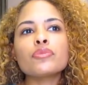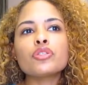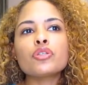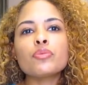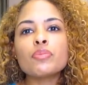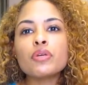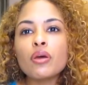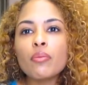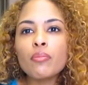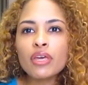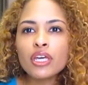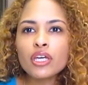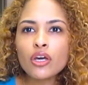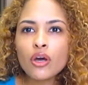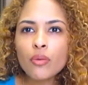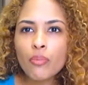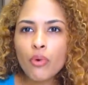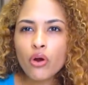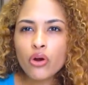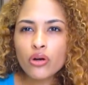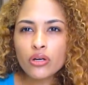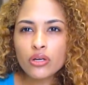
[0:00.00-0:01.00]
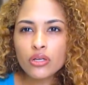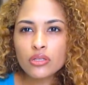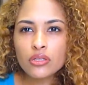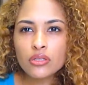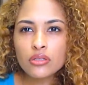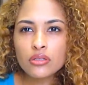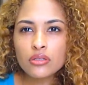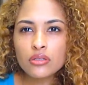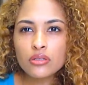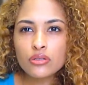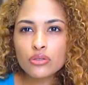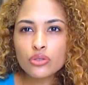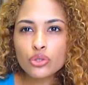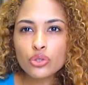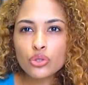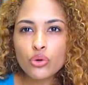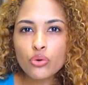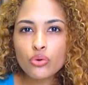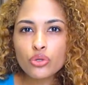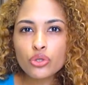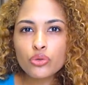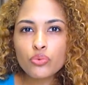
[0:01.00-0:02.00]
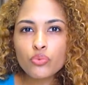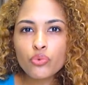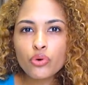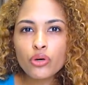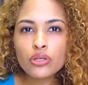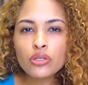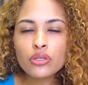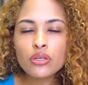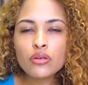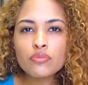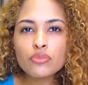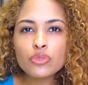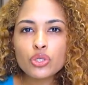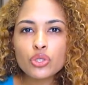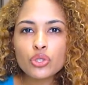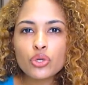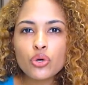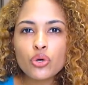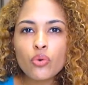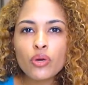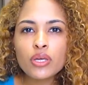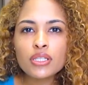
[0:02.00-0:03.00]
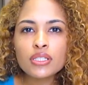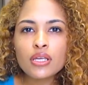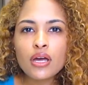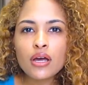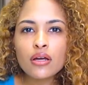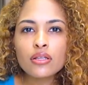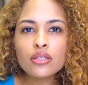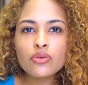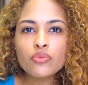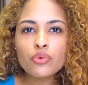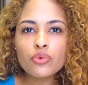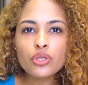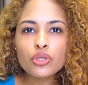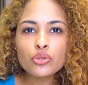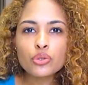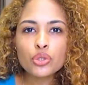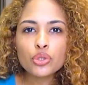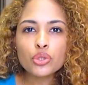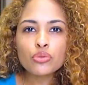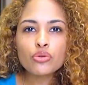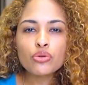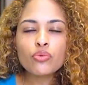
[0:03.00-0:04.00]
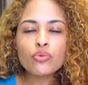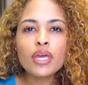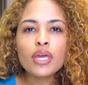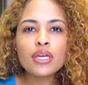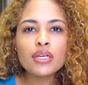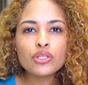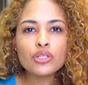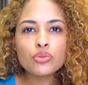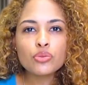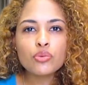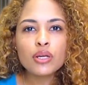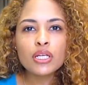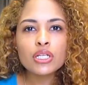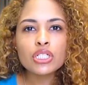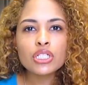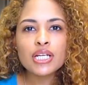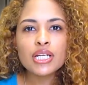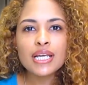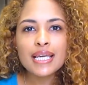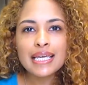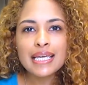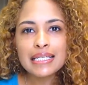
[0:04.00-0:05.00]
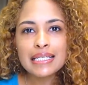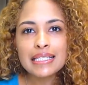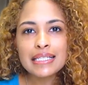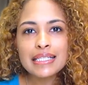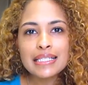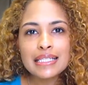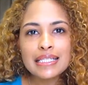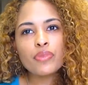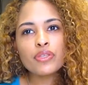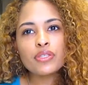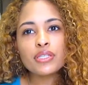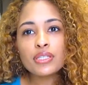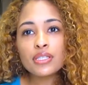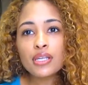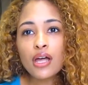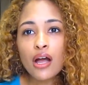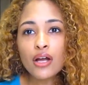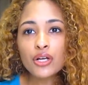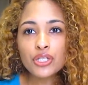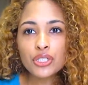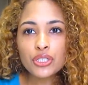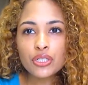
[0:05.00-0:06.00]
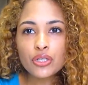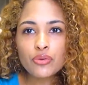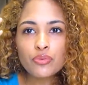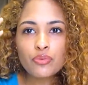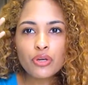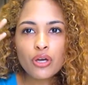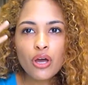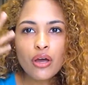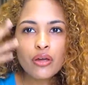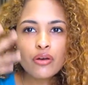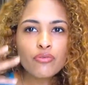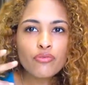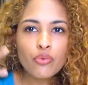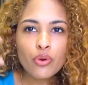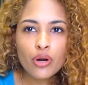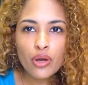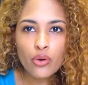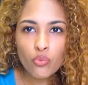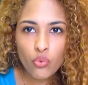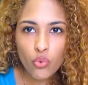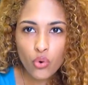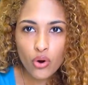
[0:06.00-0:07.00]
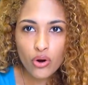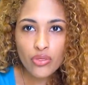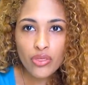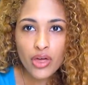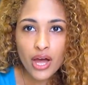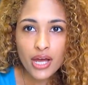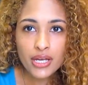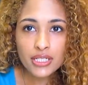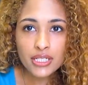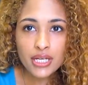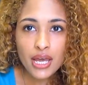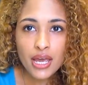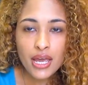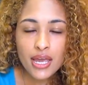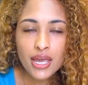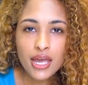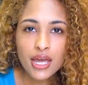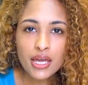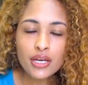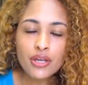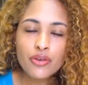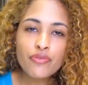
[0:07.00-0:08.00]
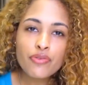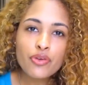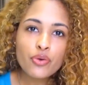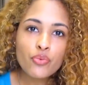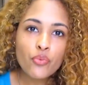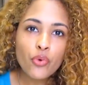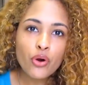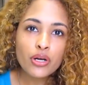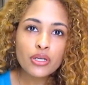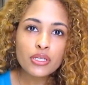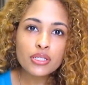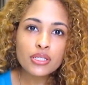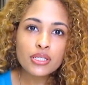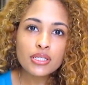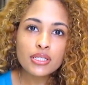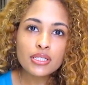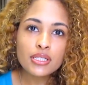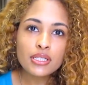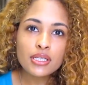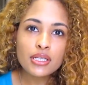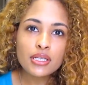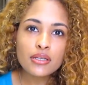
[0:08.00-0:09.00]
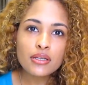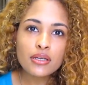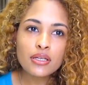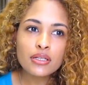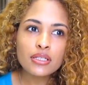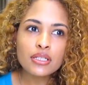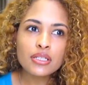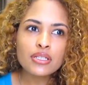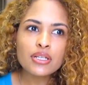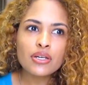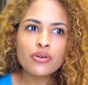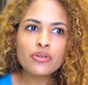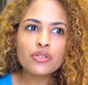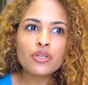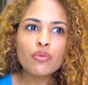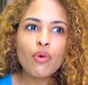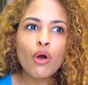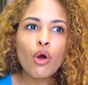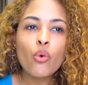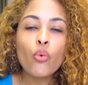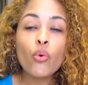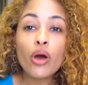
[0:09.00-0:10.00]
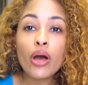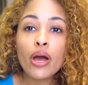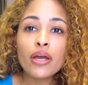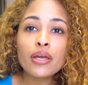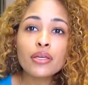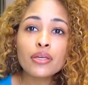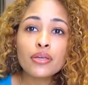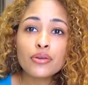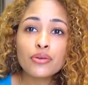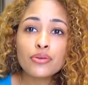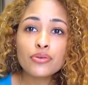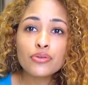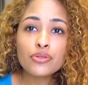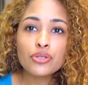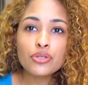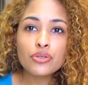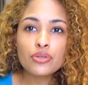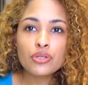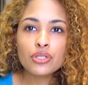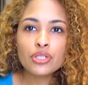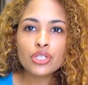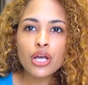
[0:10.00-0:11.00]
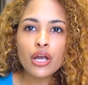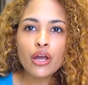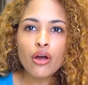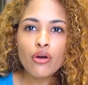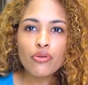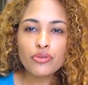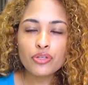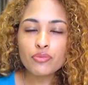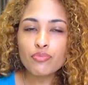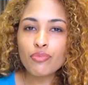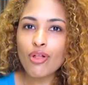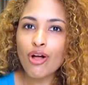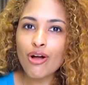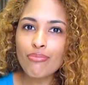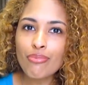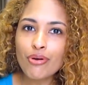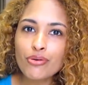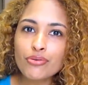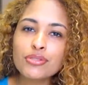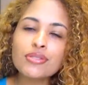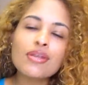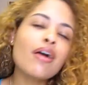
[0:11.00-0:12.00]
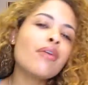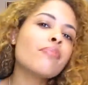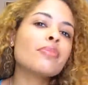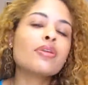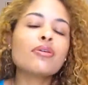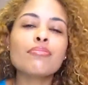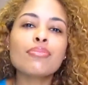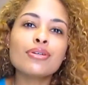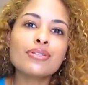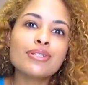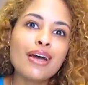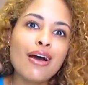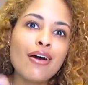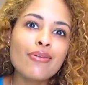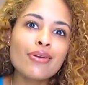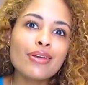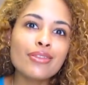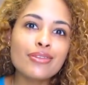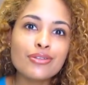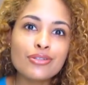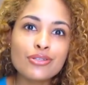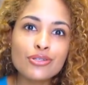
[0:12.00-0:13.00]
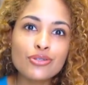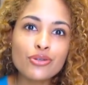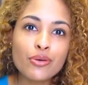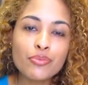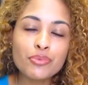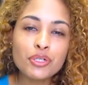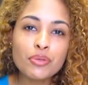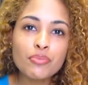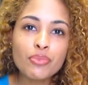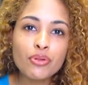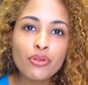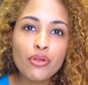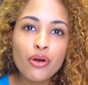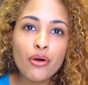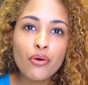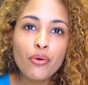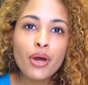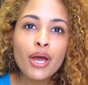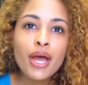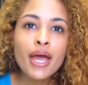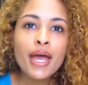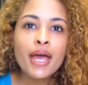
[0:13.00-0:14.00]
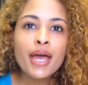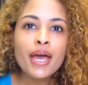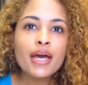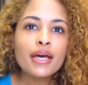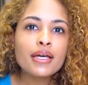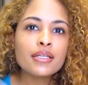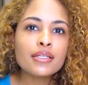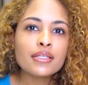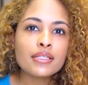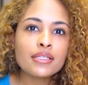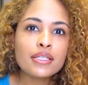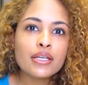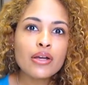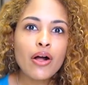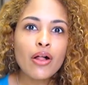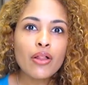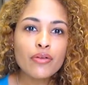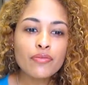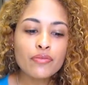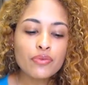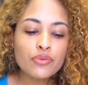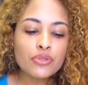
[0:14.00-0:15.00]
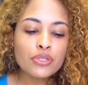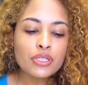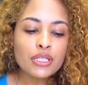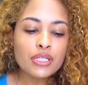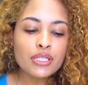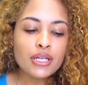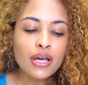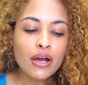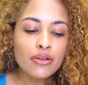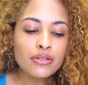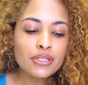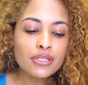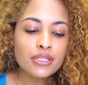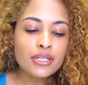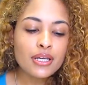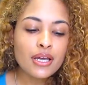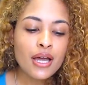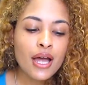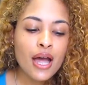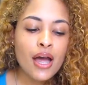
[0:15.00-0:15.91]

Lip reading: to be a makeup artist. So you want them to know exactly what your true age range is. This is actually kind of what I wore that day, and if you wanted to see like details about what I used, you could check out this blog post that I'm going to put down in the description below and see all of those details.